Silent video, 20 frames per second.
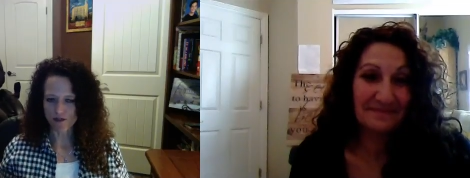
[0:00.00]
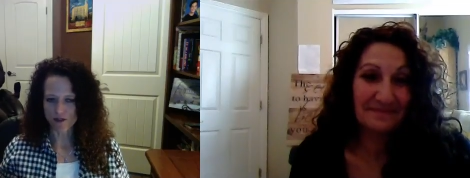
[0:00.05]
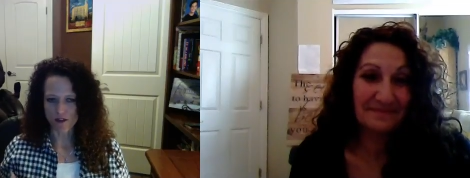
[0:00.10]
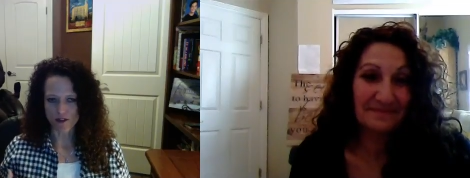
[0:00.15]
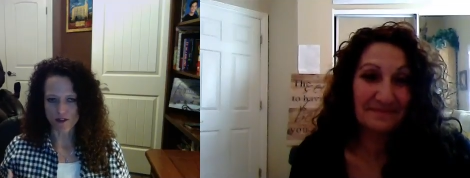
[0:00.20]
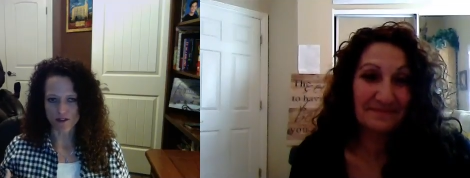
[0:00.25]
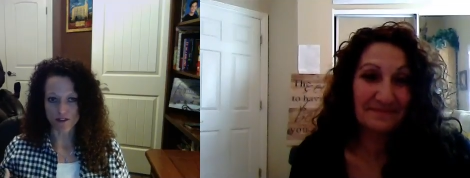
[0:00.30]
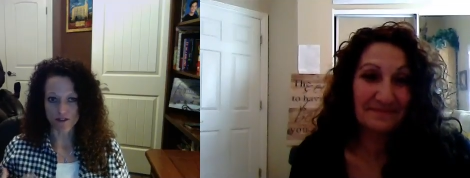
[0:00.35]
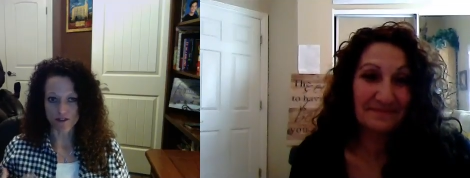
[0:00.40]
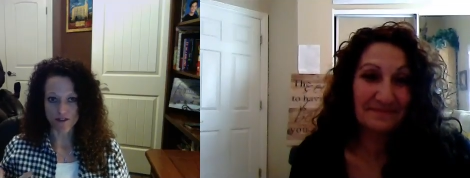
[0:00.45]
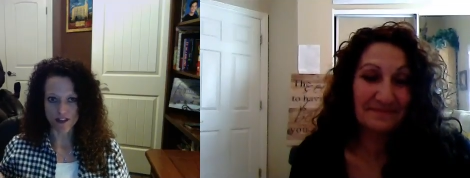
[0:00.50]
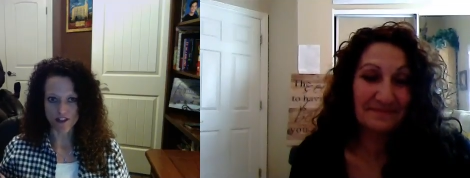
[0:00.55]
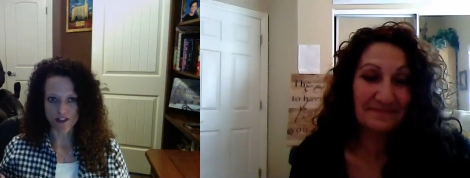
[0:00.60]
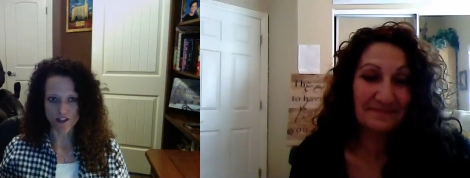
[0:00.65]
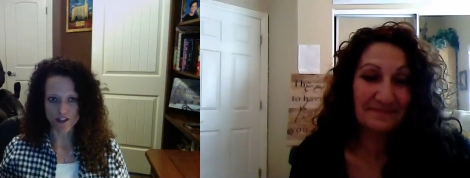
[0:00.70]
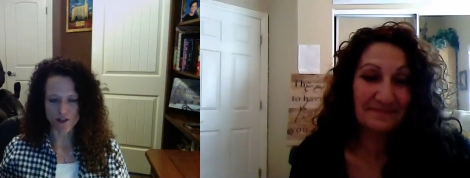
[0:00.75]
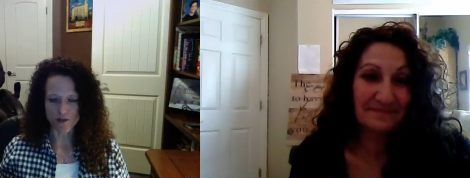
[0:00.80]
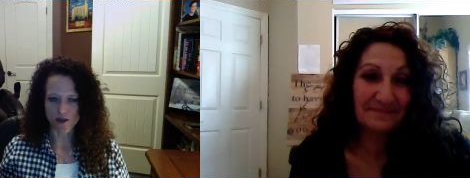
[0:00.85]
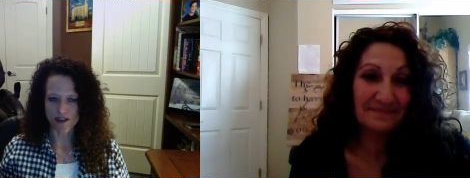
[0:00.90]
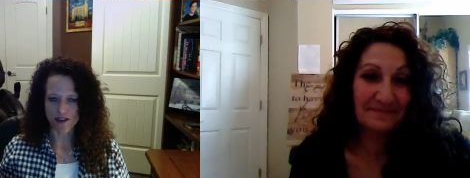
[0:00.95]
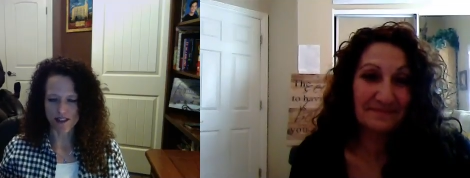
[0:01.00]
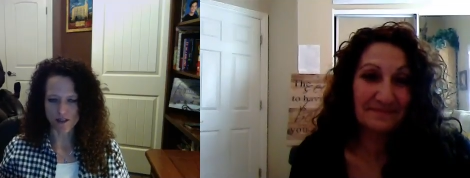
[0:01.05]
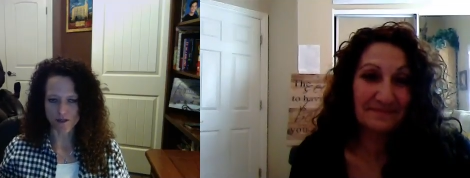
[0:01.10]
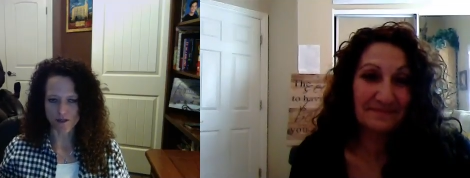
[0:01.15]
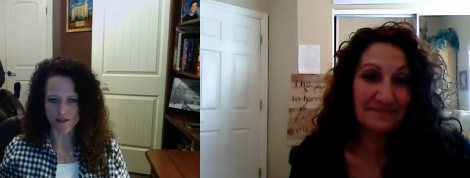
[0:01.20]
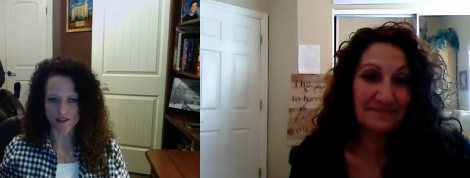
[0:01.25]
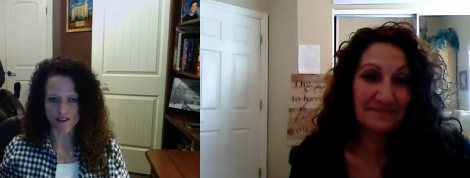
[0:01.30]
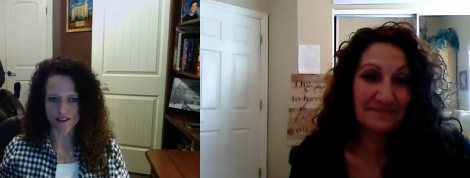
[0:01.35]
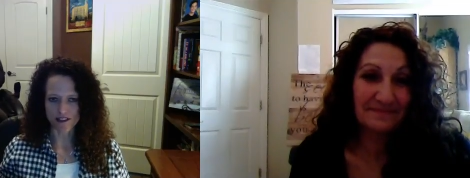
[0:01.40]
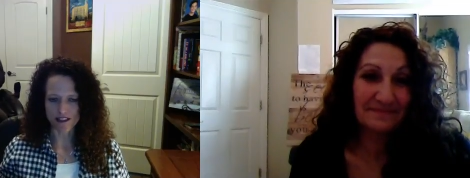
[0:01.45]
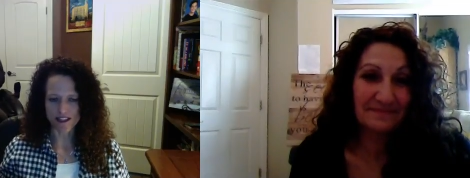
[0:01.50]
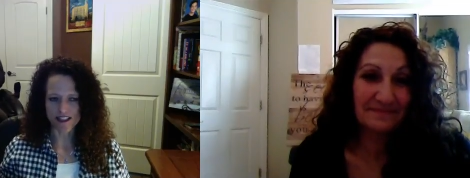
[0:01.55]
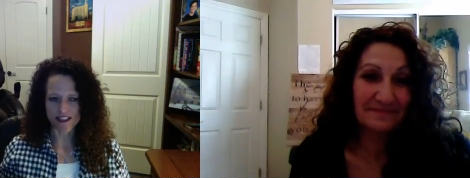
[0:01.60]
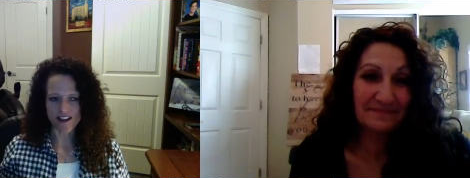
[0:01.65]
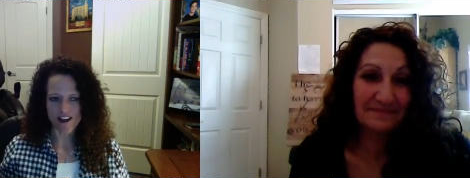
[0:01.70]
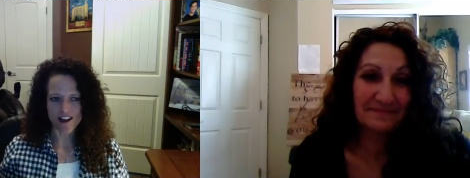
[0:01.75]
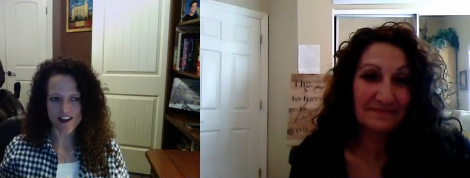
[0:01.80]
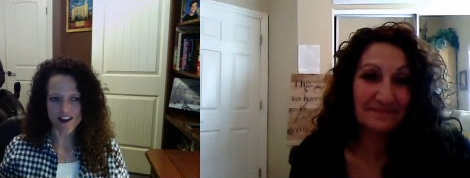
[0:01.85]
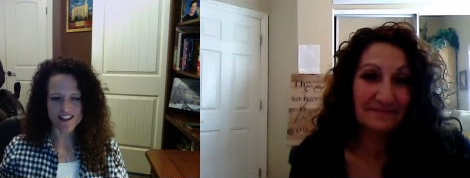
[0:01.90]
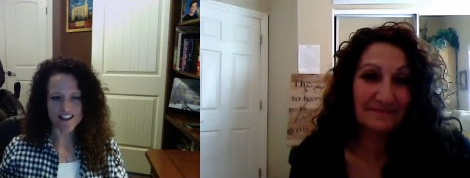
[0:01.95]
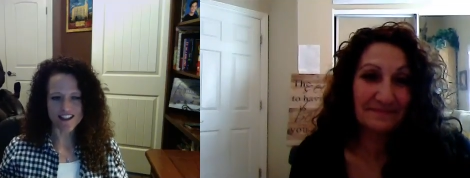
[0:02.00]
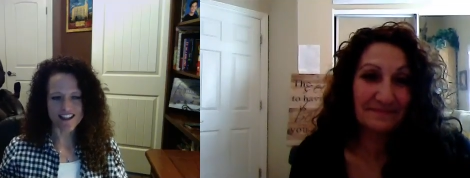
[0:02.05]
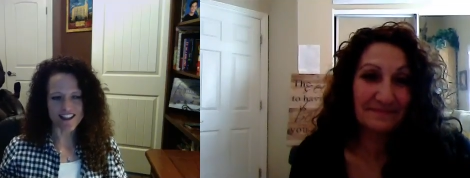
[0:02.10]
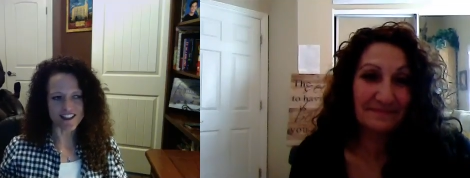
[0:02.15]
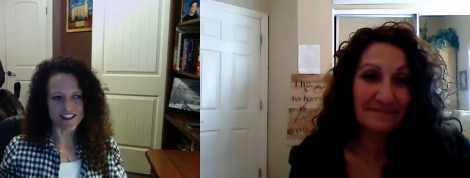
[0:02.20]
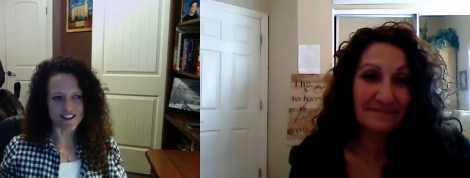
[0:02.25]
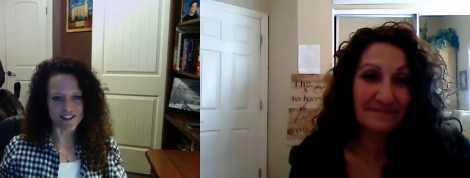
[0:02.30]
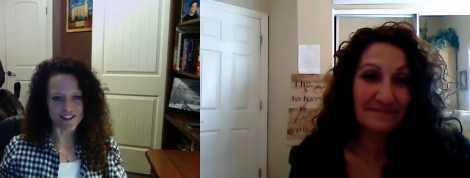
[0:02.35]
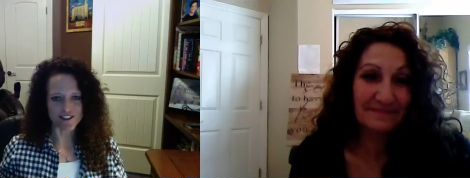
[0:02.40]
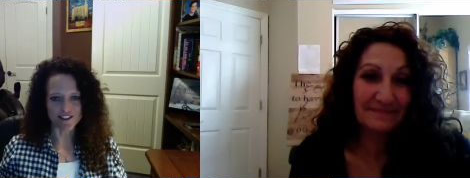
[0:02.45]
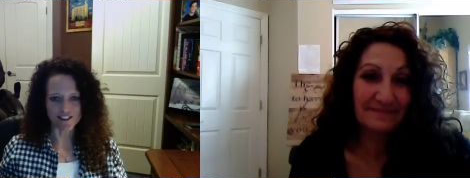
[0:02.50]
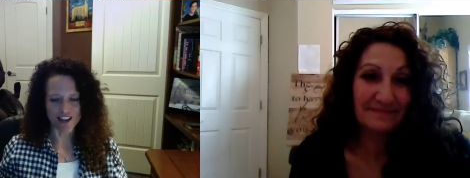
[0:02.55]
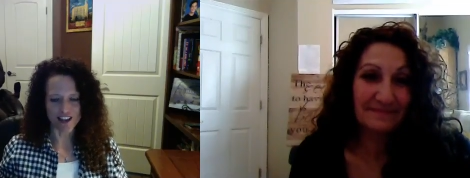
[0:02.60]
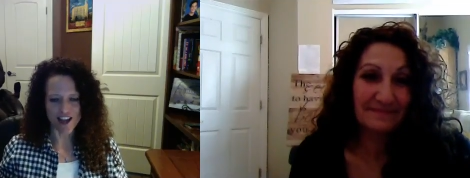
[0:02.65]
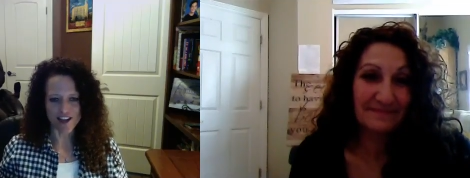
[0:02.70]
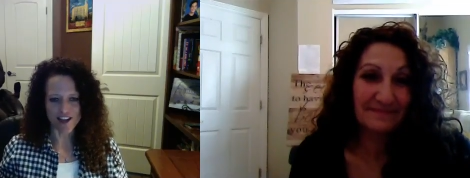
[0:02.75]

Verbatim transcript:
Speaker 1: of adventure possibility it honestly kind of